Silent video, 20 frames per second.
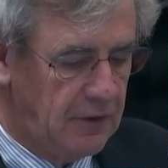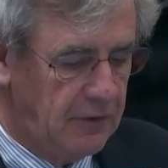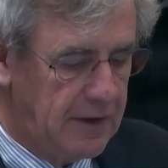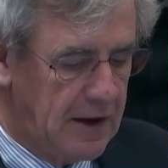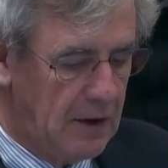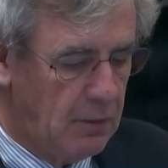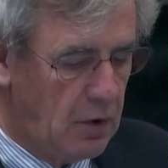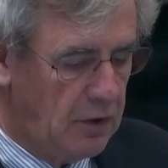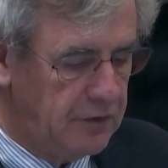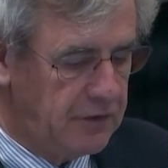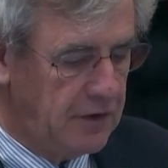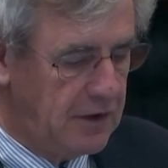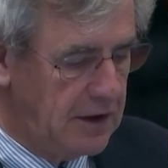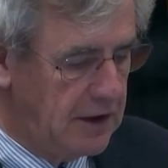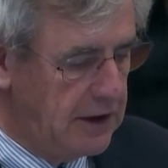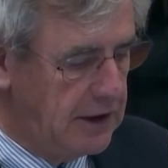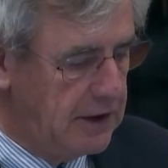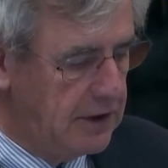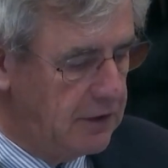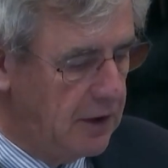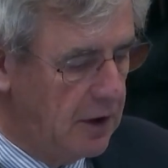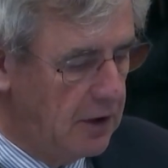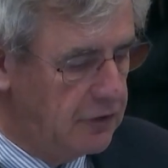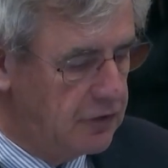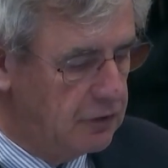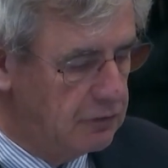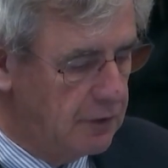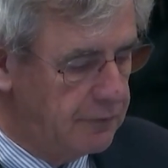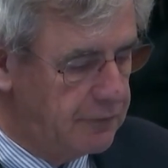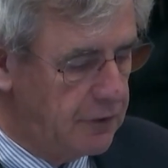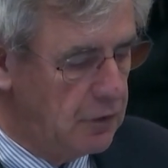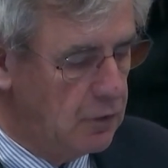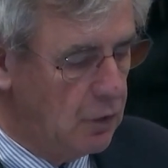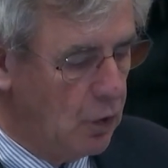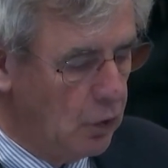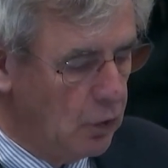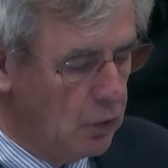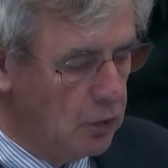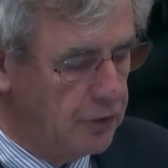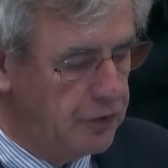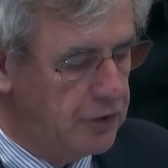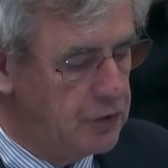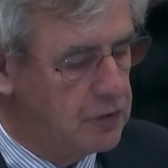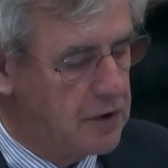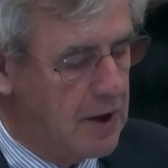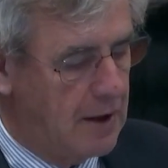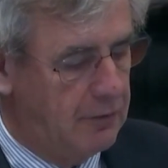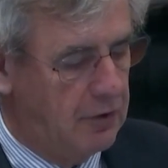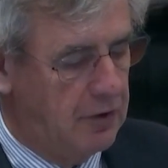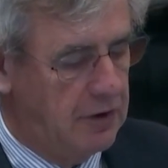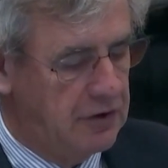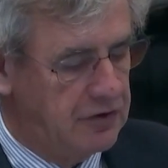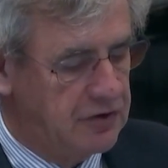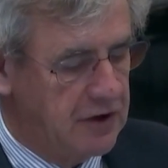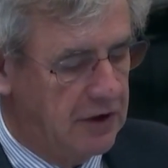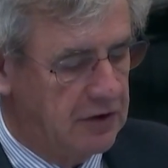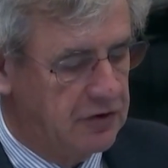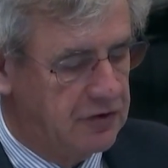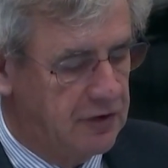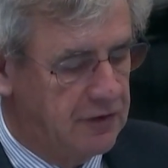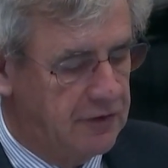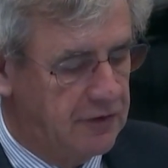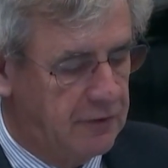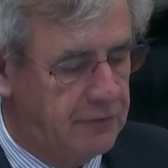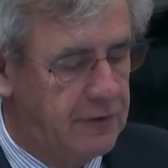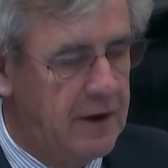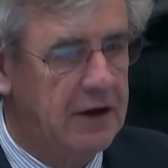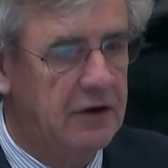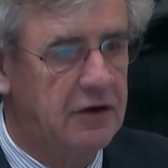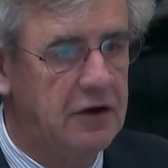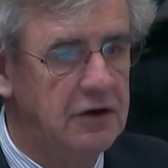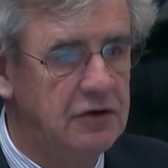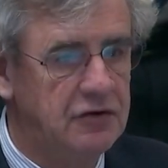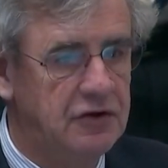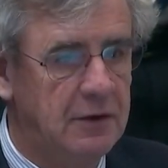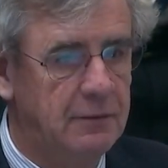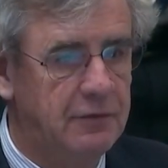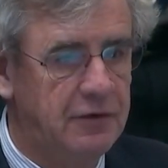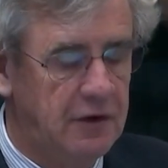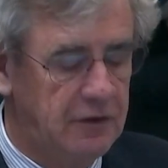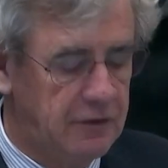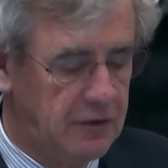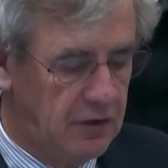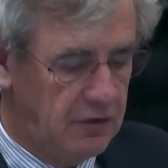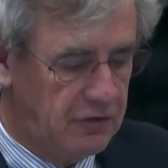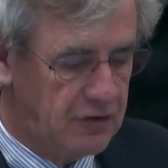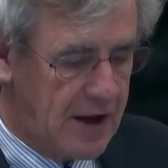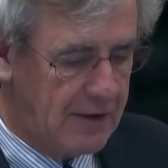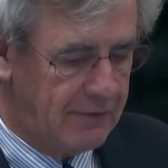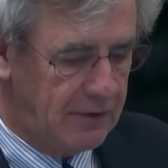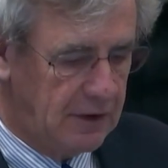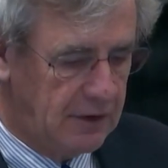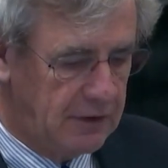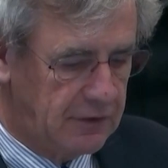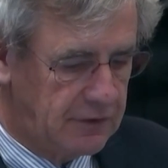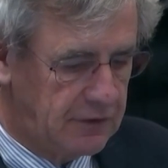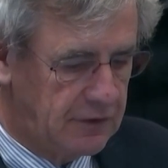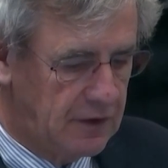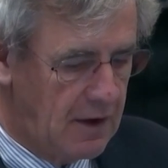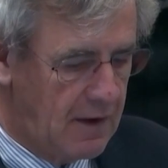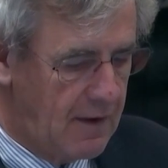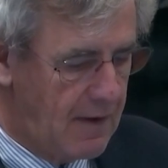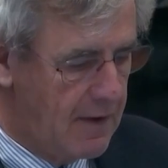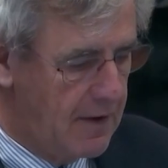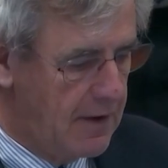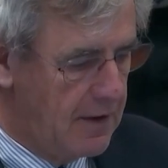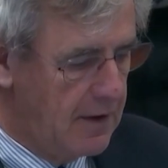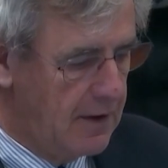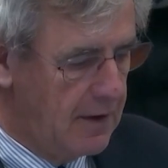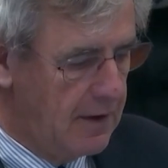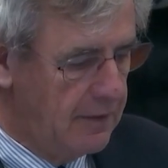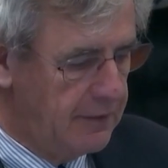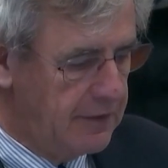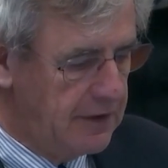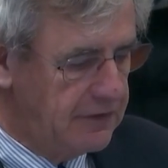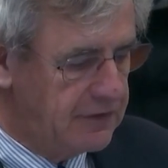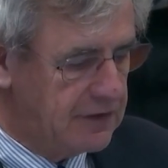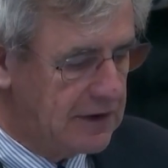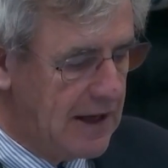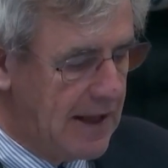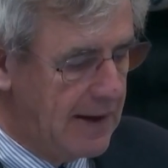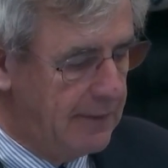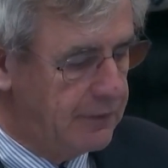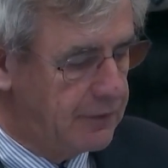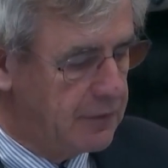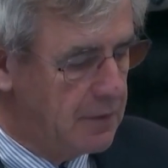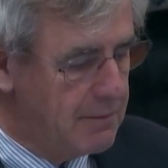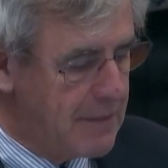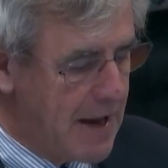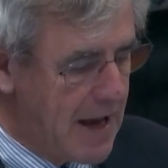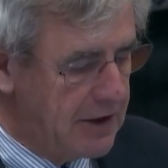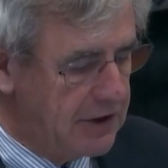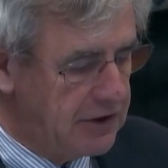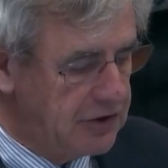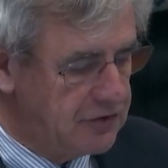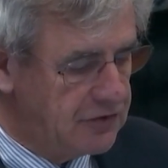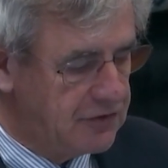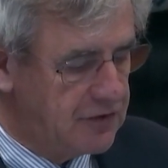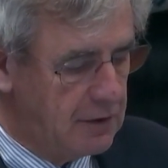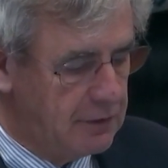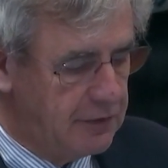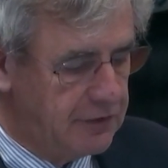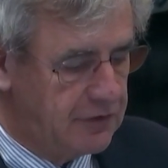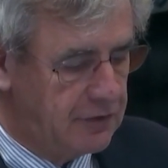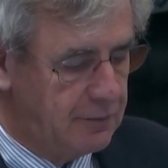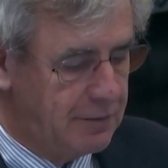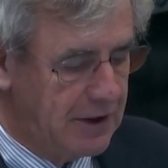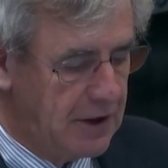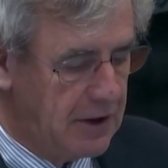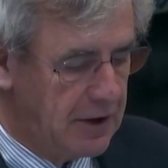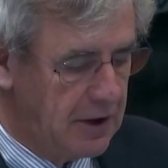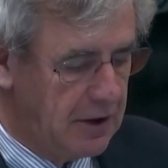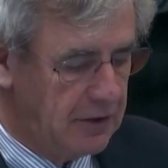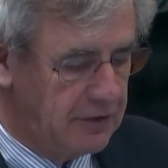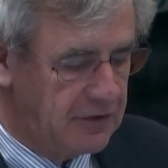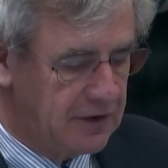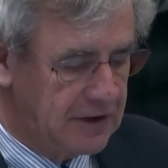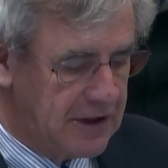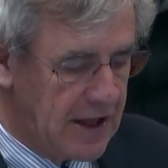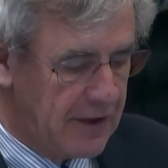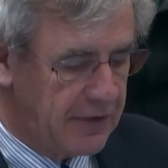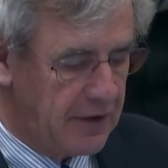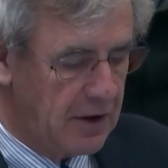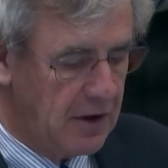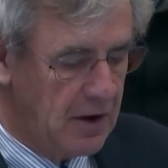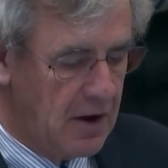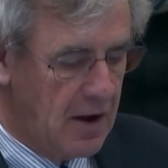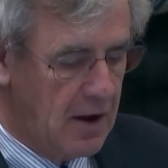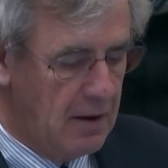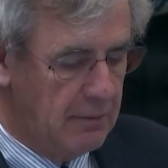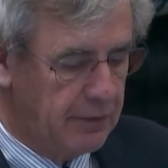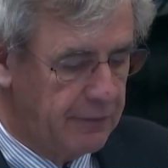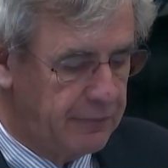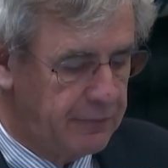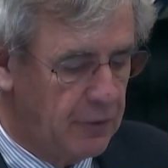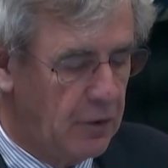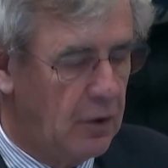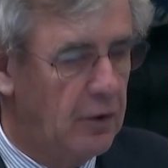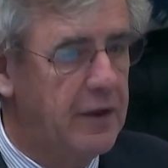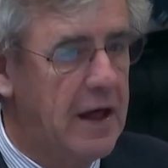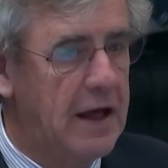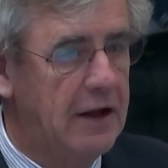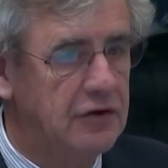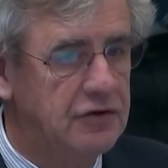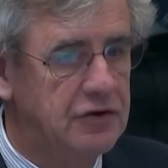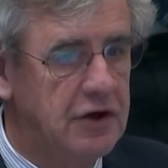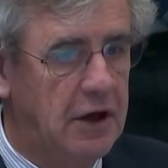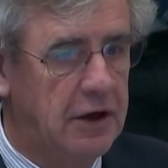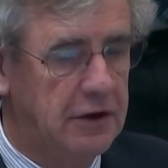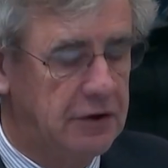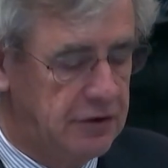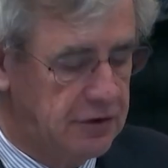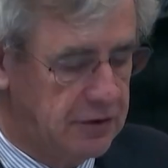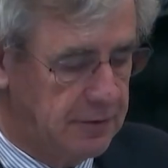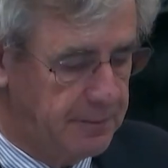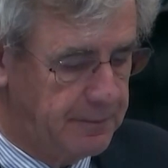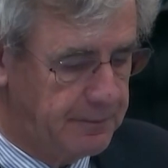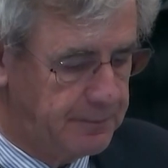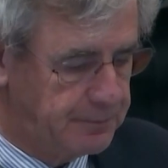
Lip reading: that there was a need to review all newcomer injunctions affecting gypsies and travellers. These claims were managed so as to be heard together before that judge.